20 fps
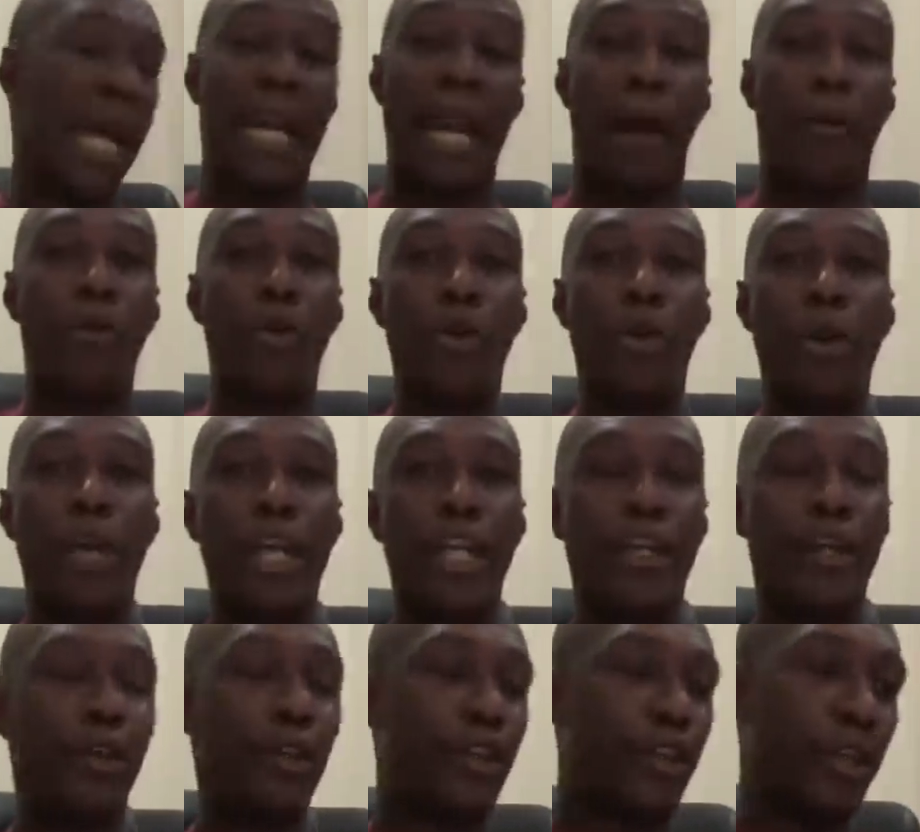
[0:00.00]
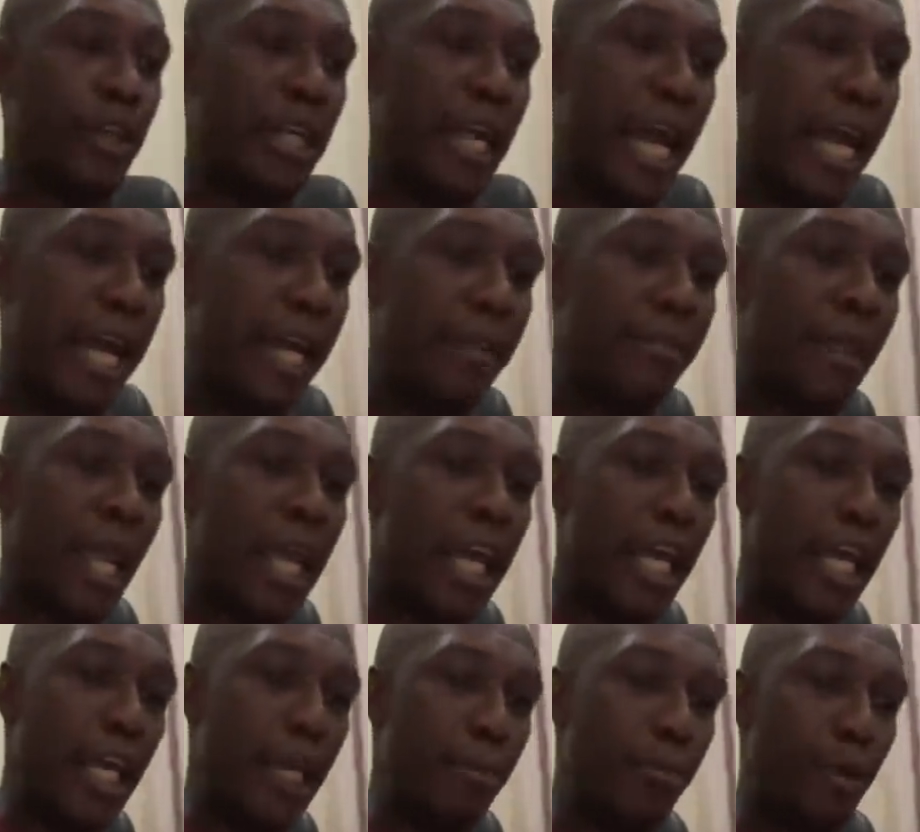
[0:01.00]
And I will read you today
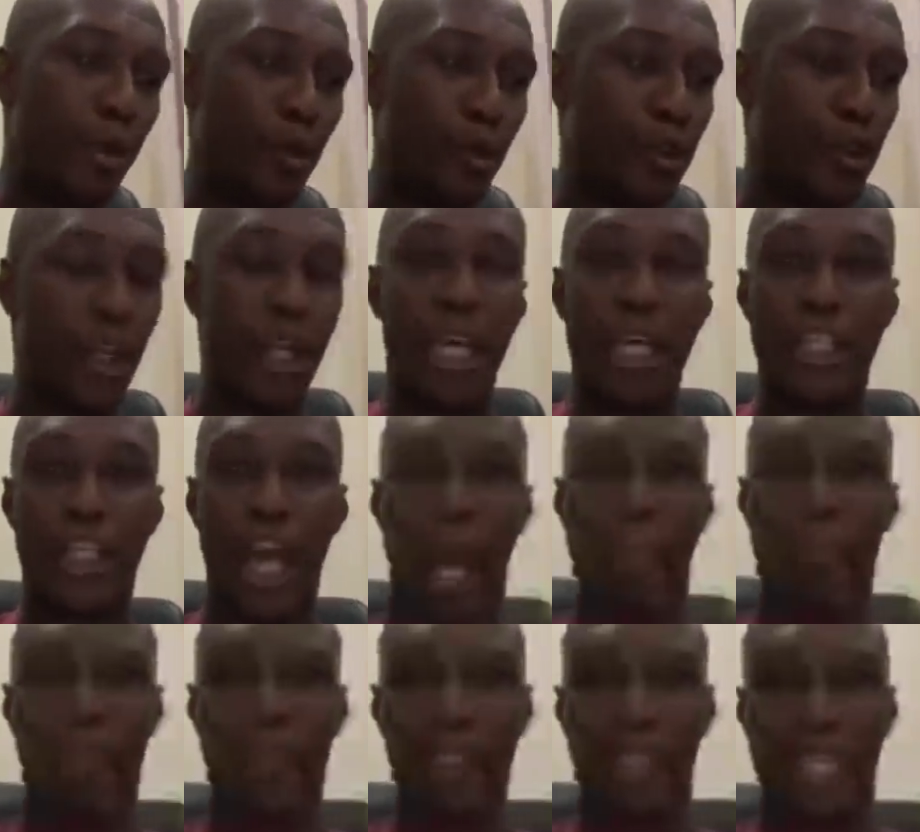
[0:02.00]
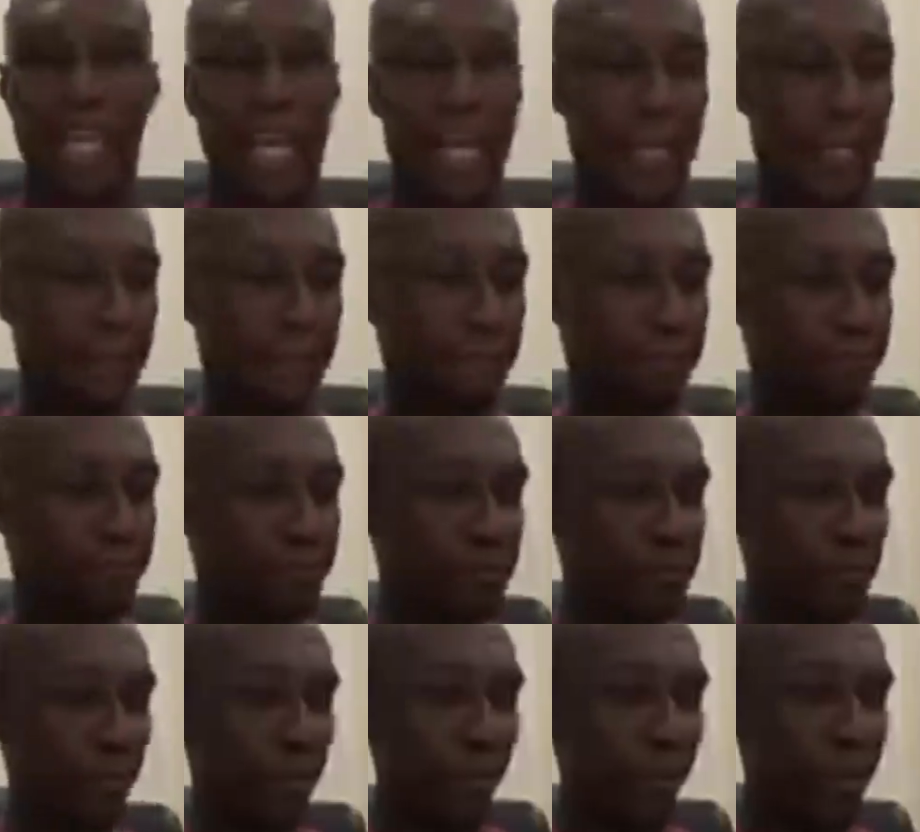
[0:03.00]
Hebrews chapter 10.
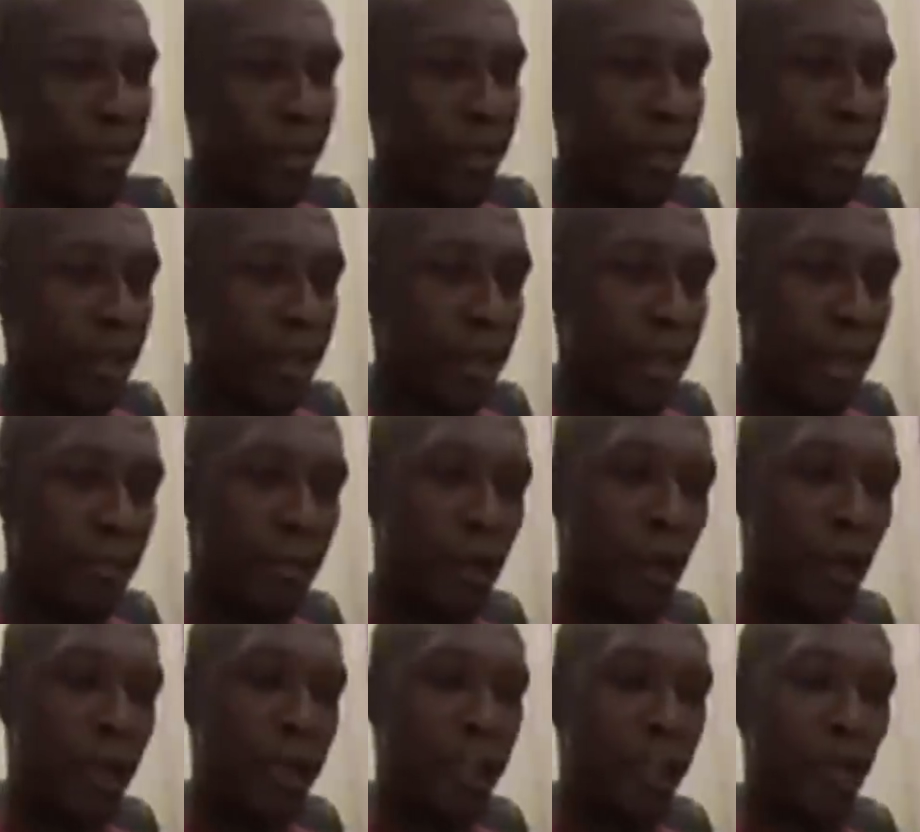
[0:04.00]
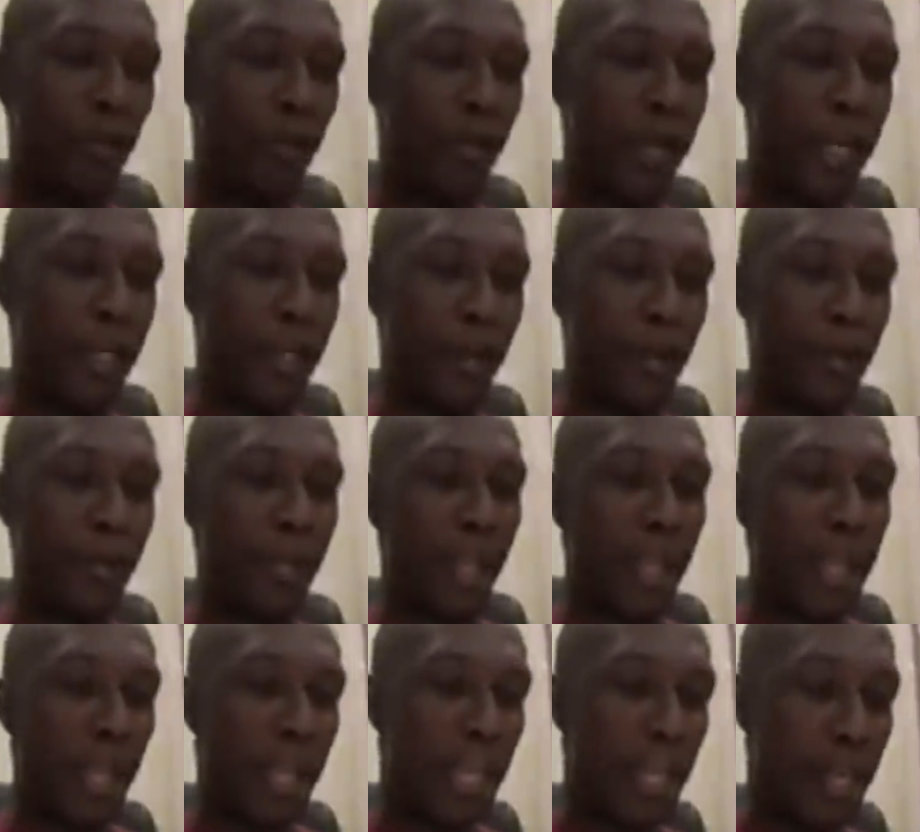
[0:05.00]
I'm going to read you
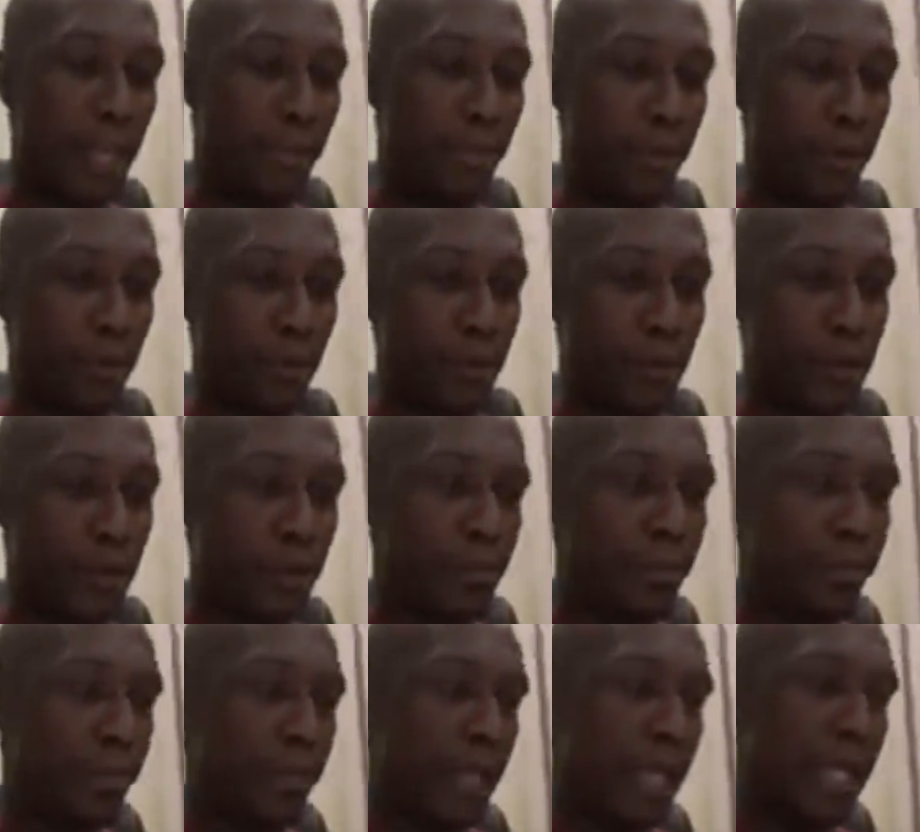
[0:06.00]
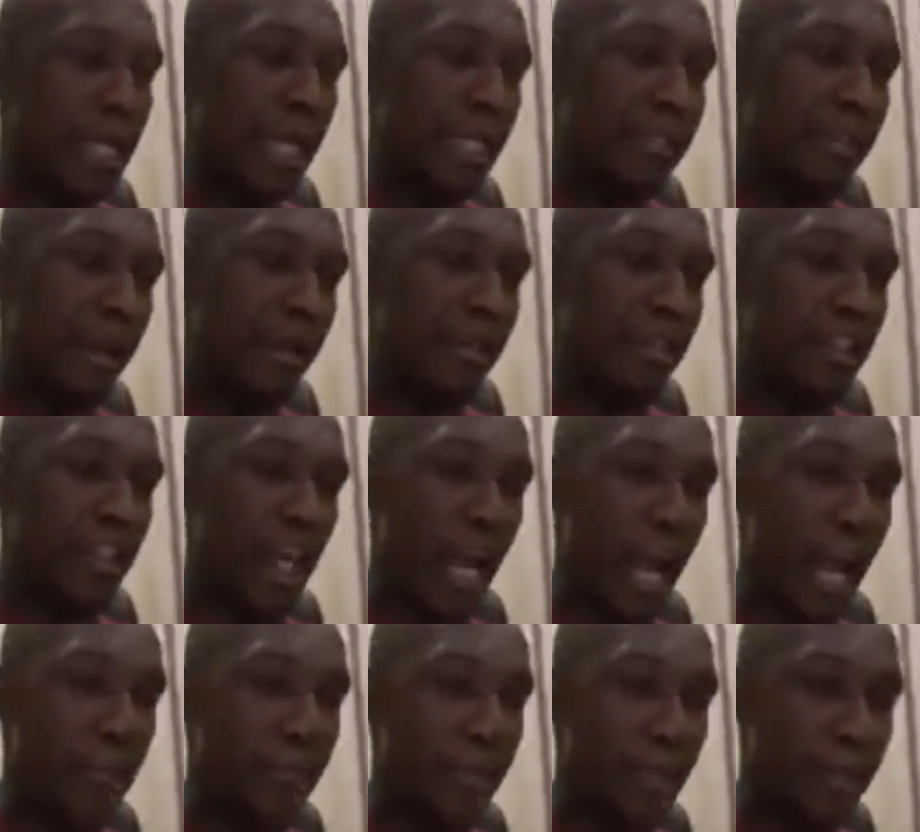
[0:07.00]
Hebrews, the 10th
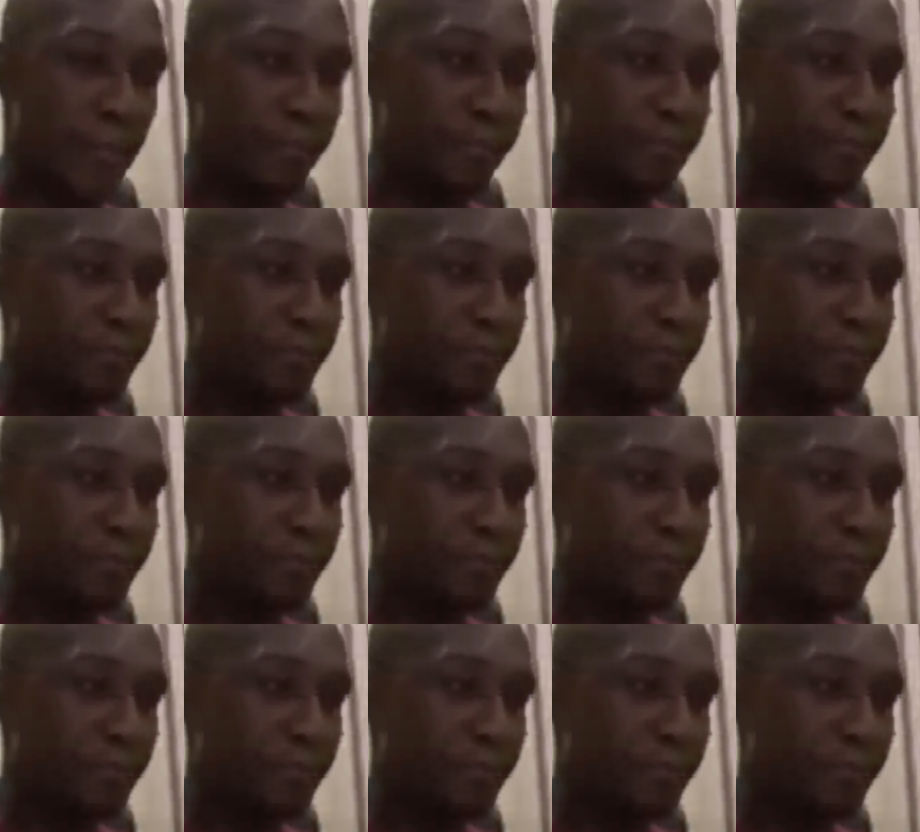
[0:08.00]
chapter.